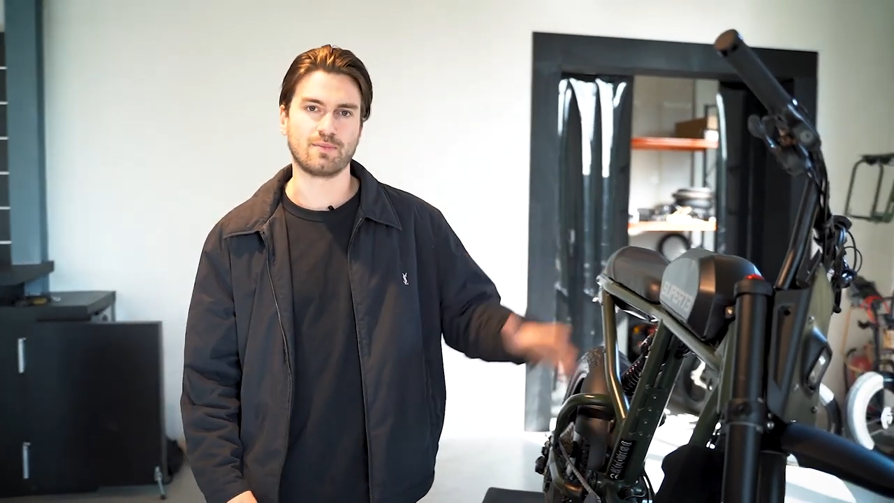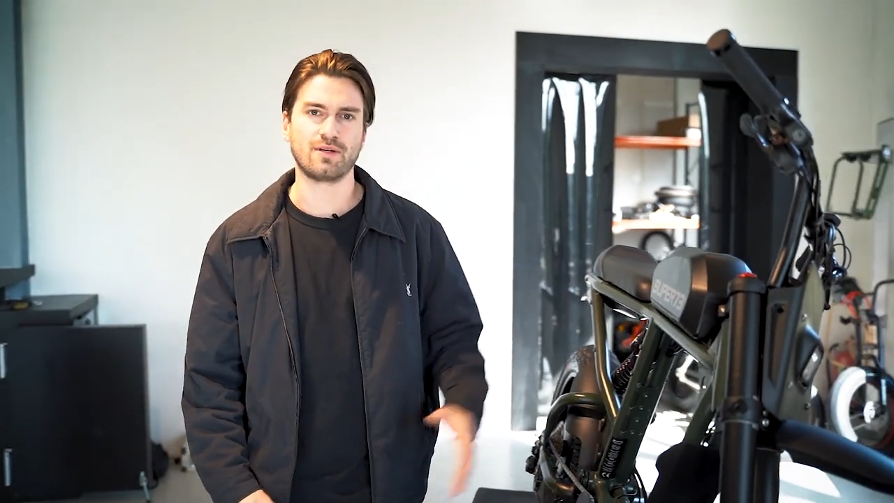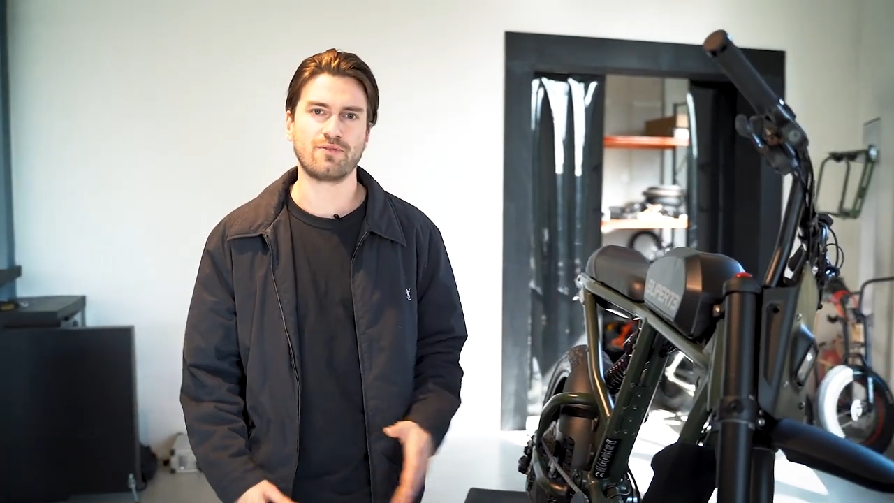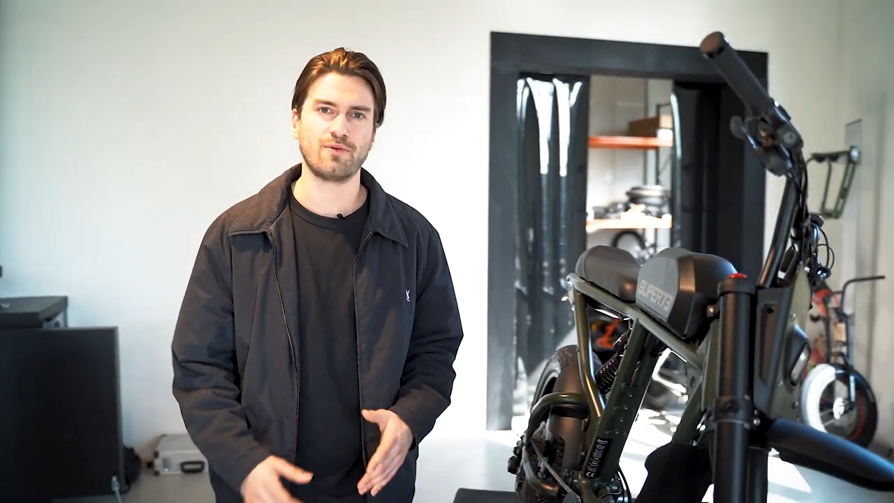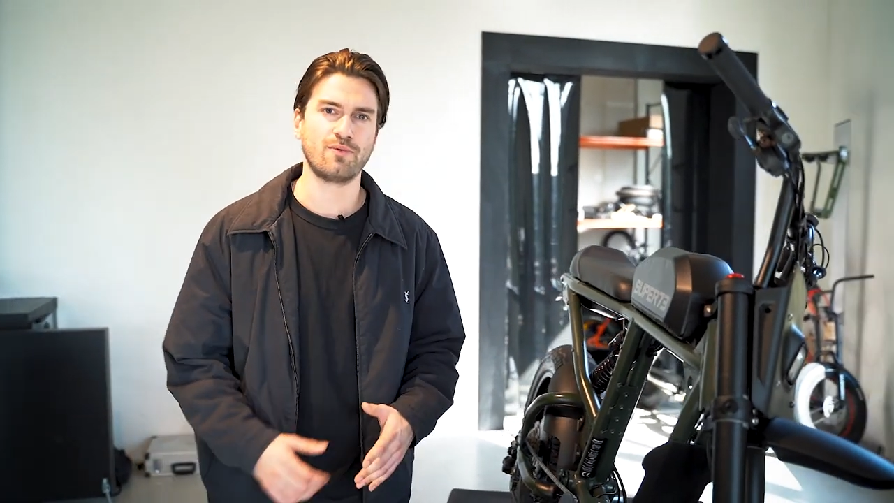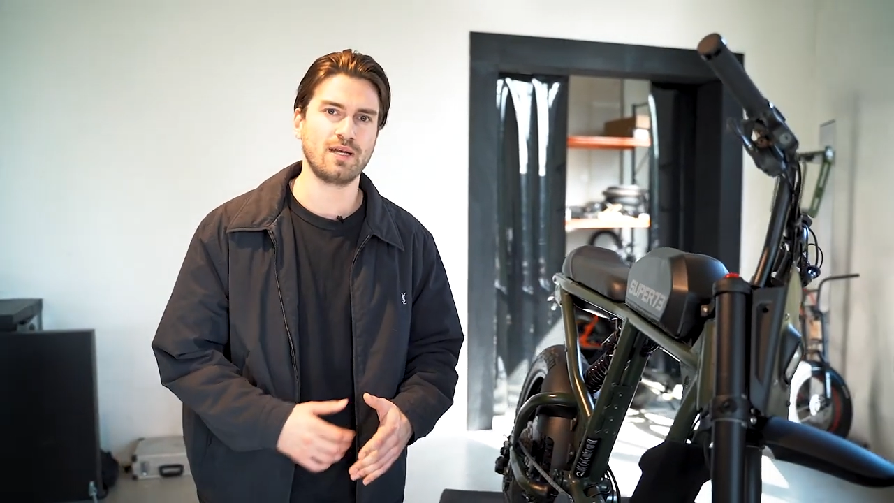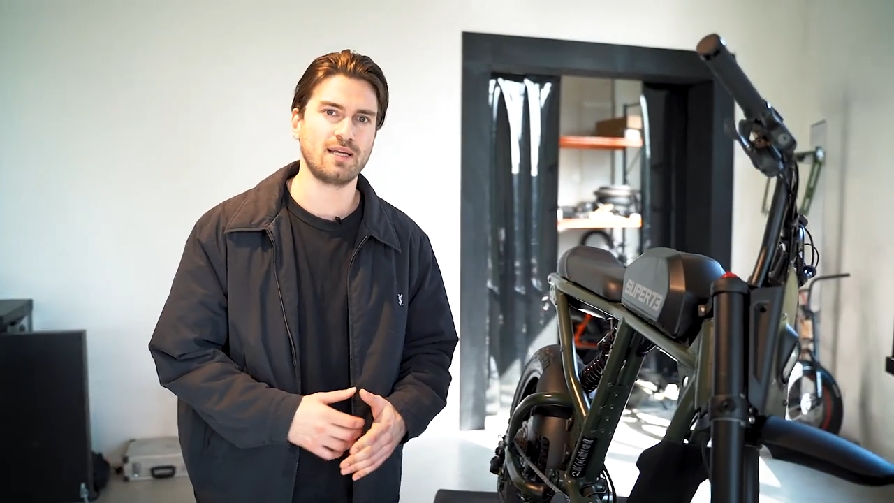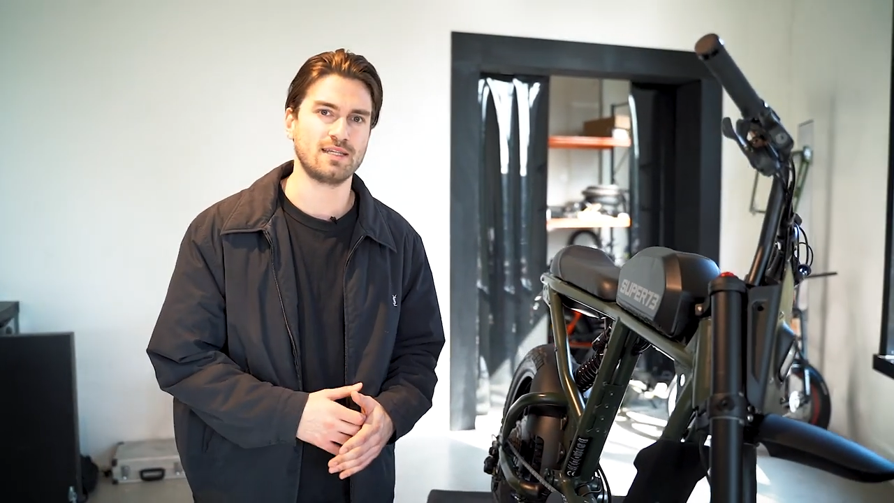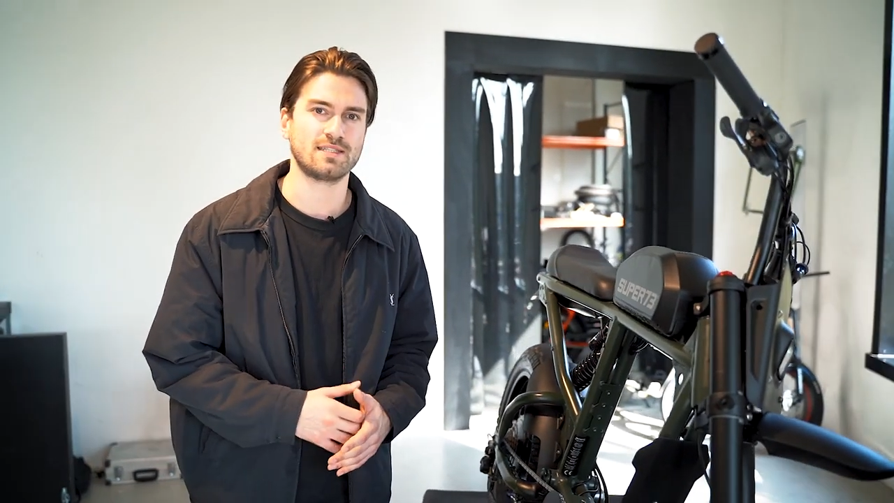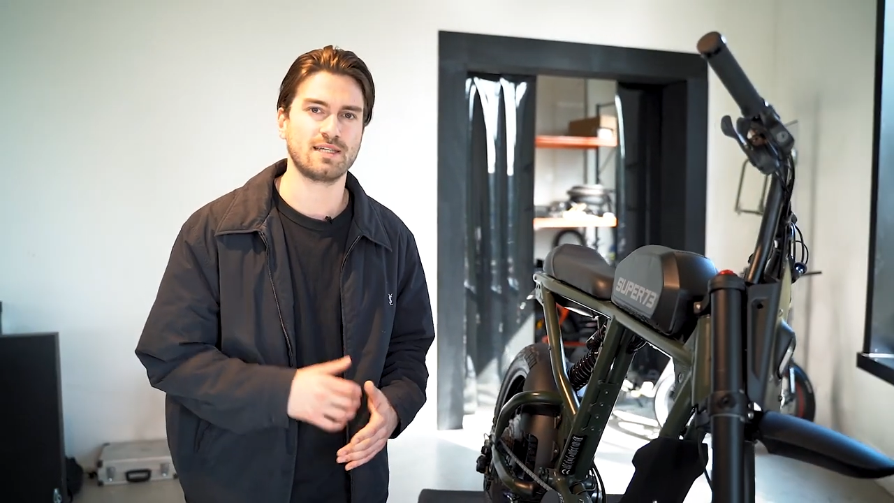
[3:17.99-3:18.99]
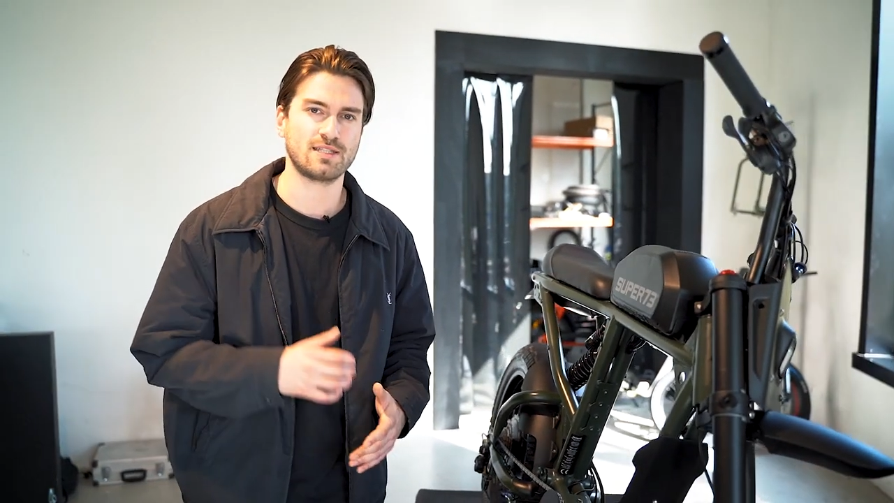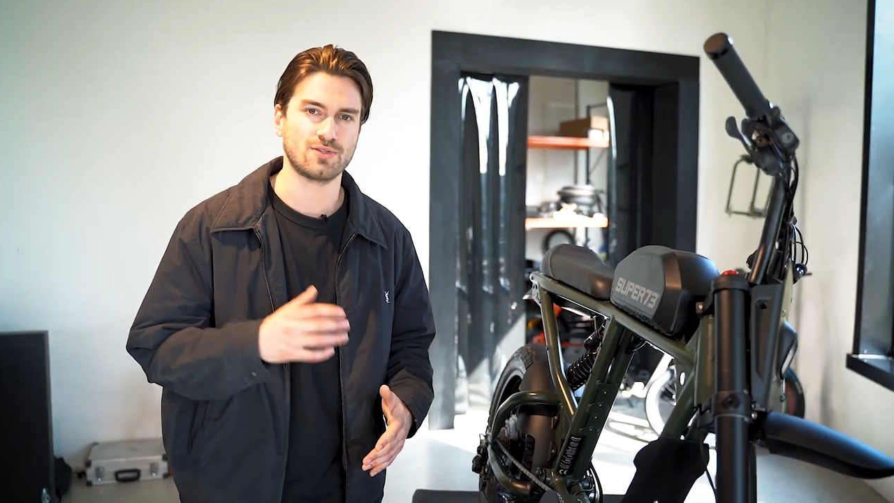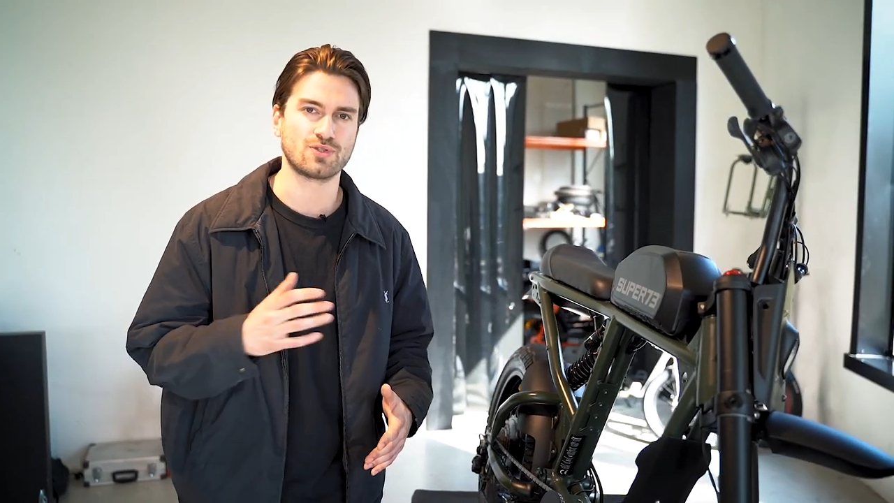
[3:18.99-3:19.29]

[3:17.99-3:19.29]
but if you really insist on